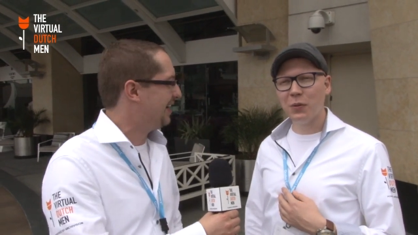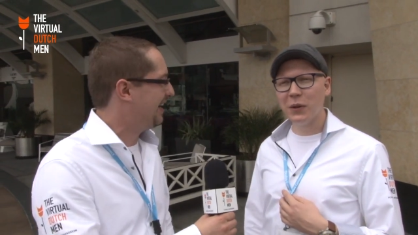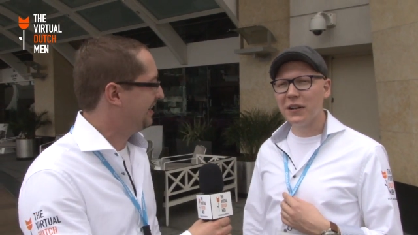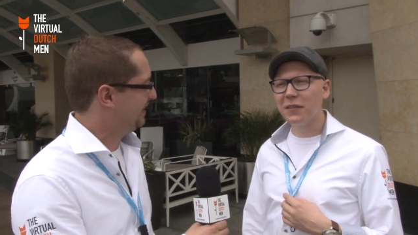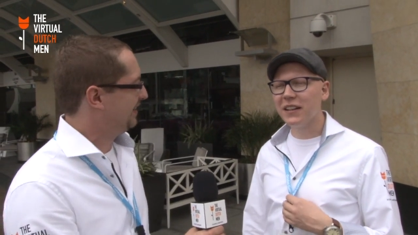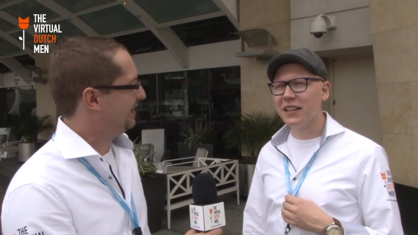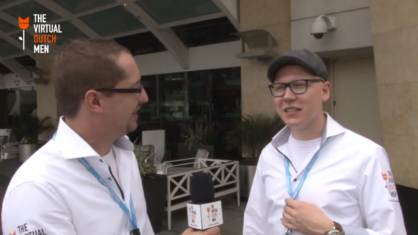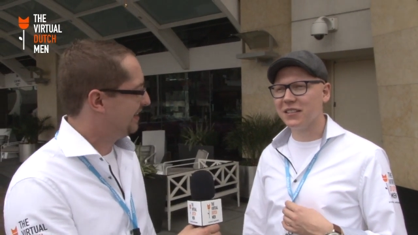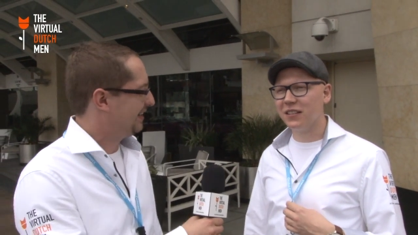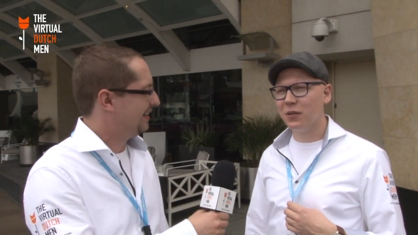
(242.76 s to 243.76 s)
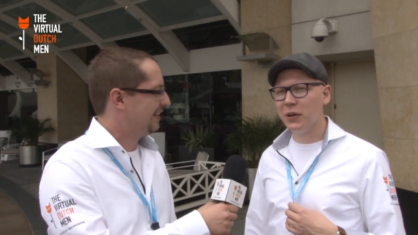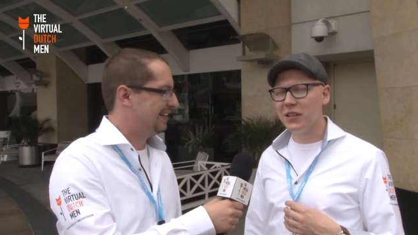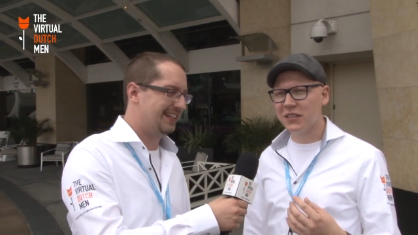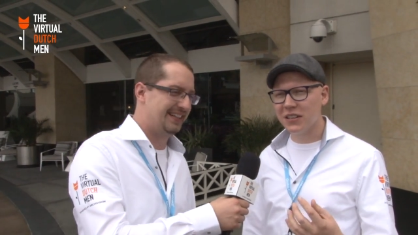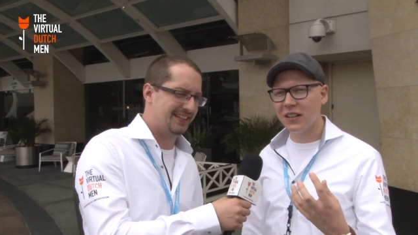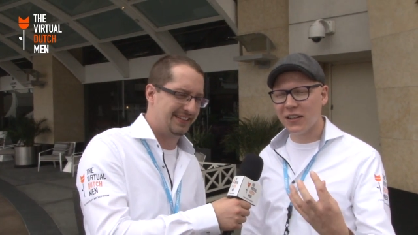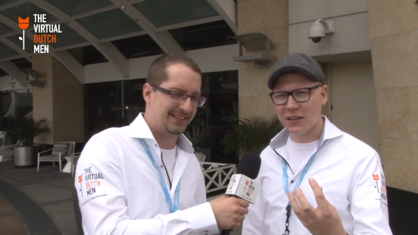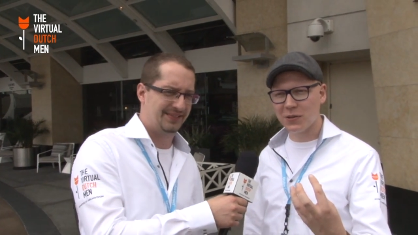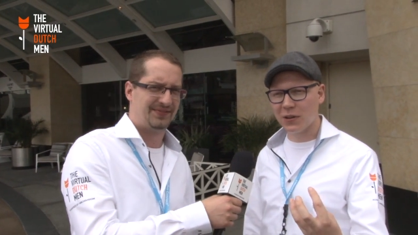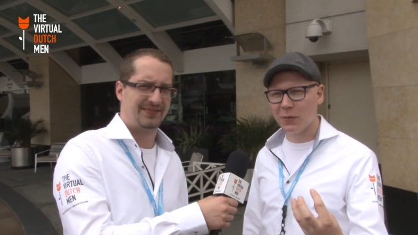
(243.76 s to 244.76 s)
Speaker 1: The weird thing is, when you see the
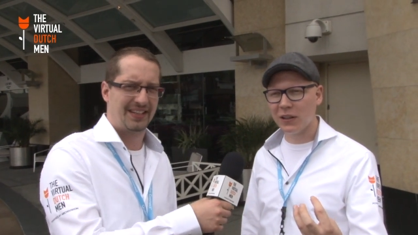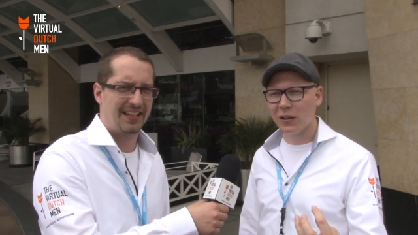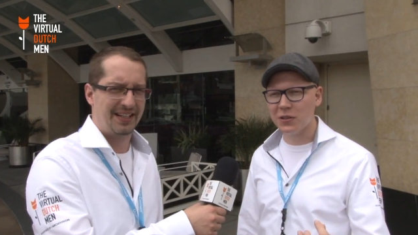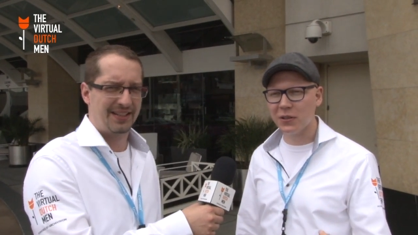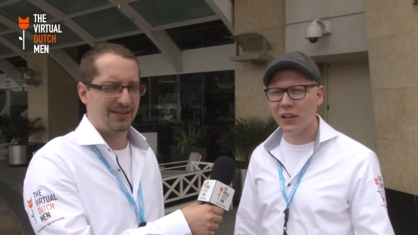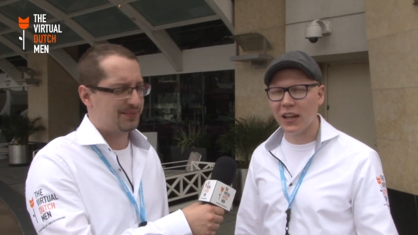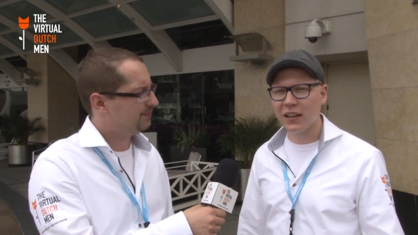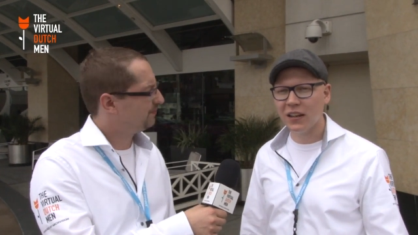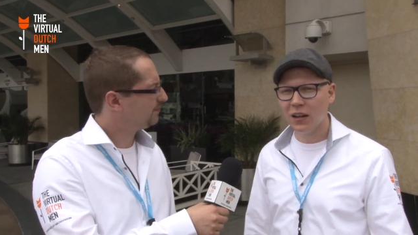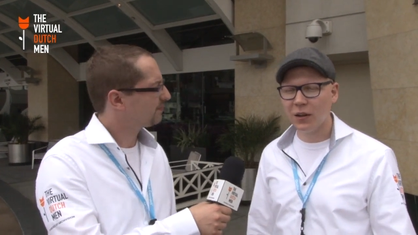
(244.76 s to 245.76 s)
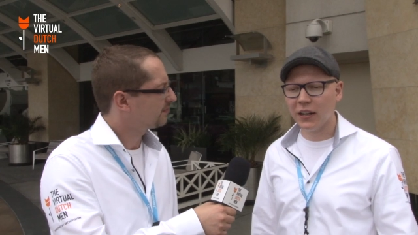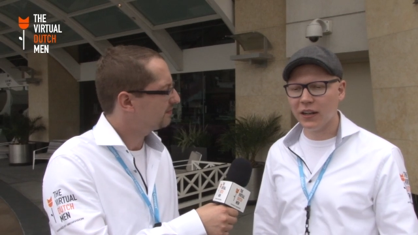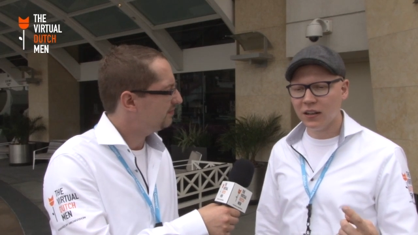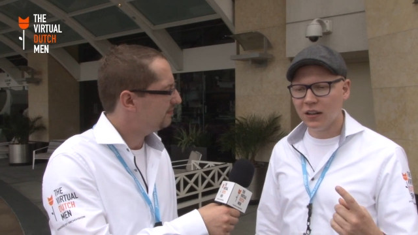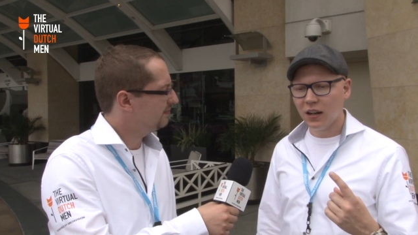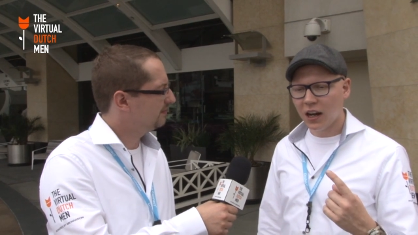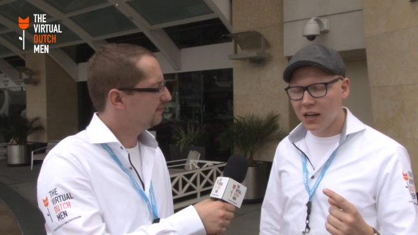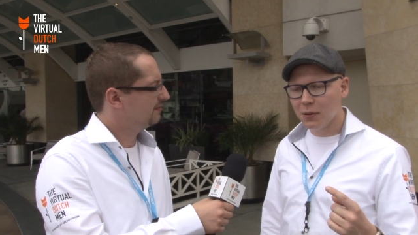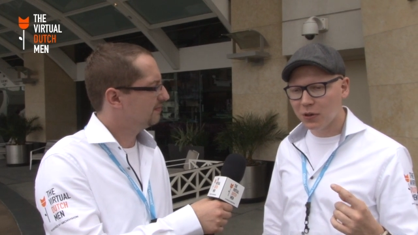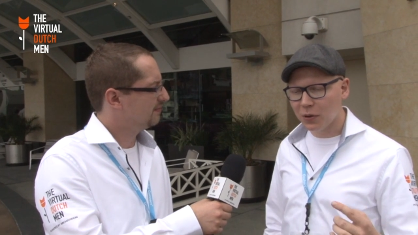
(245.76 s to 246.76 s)
dinosaur coming close, you're like, okay,
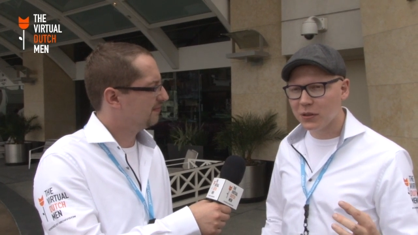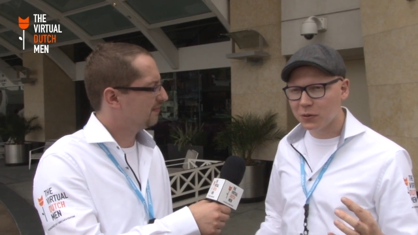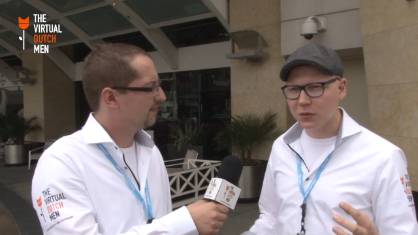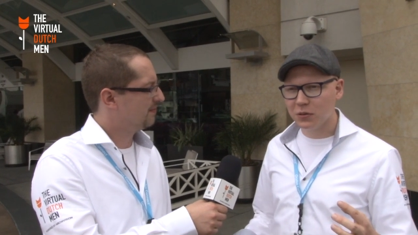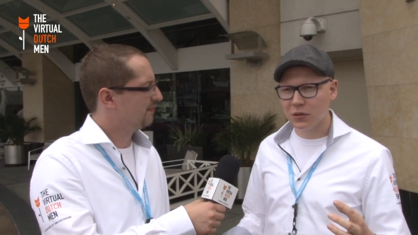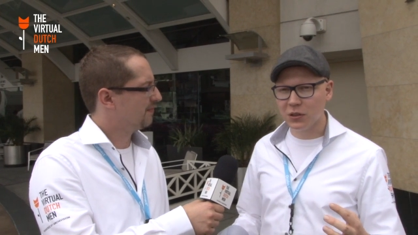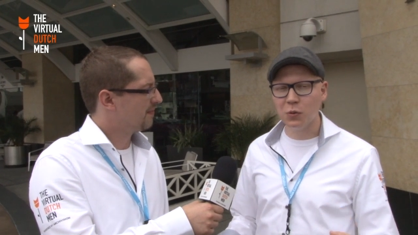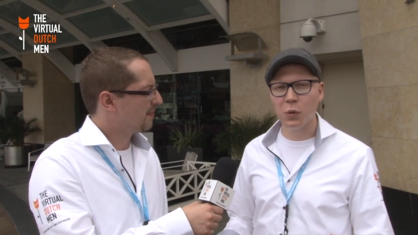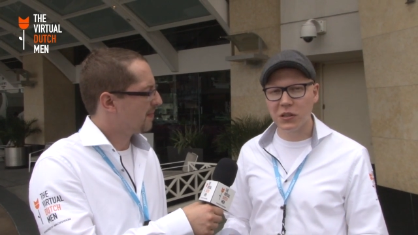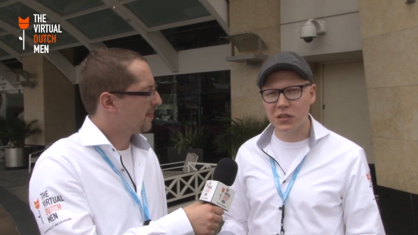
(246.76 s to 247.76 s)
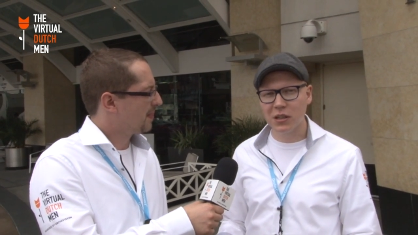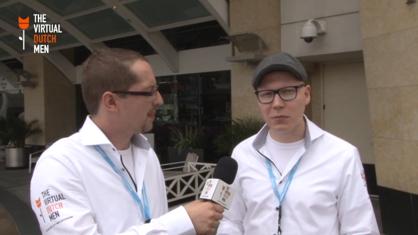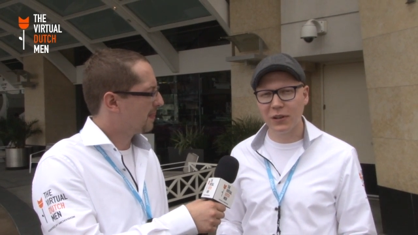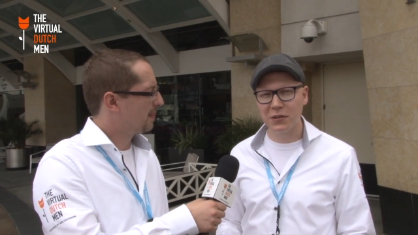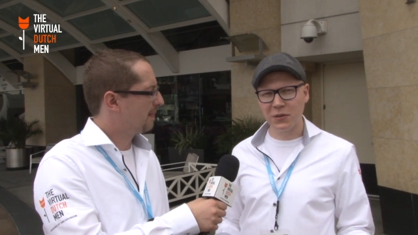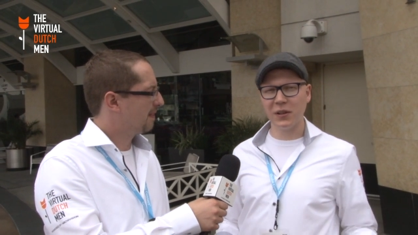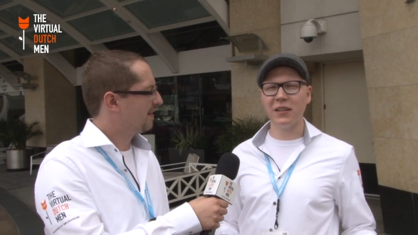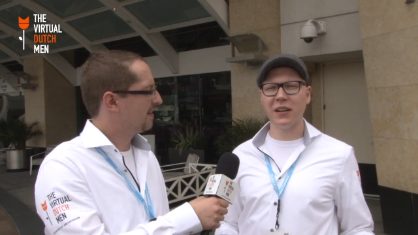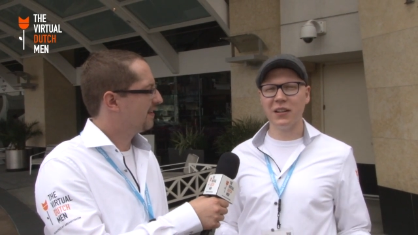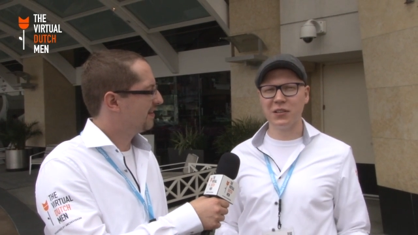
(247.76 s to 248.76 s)
I am going to do one step closer to
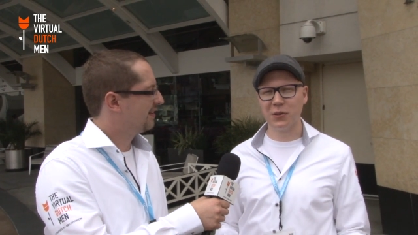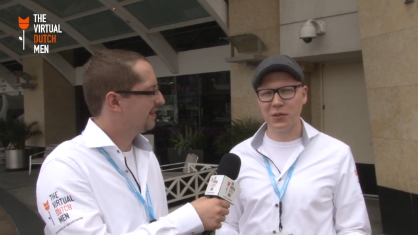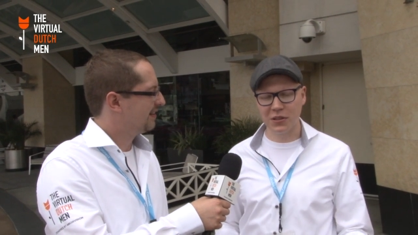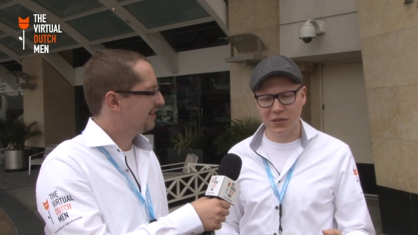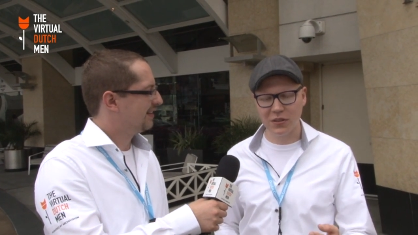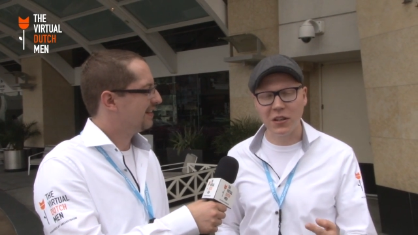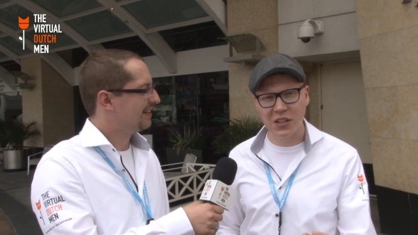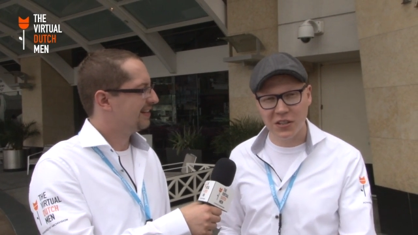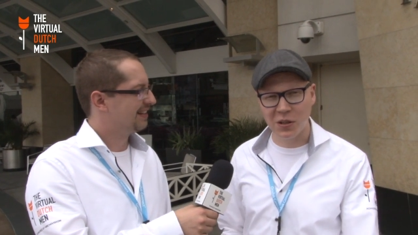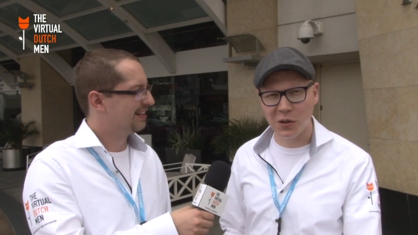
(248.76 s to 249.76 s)
that dinosaur, just touch his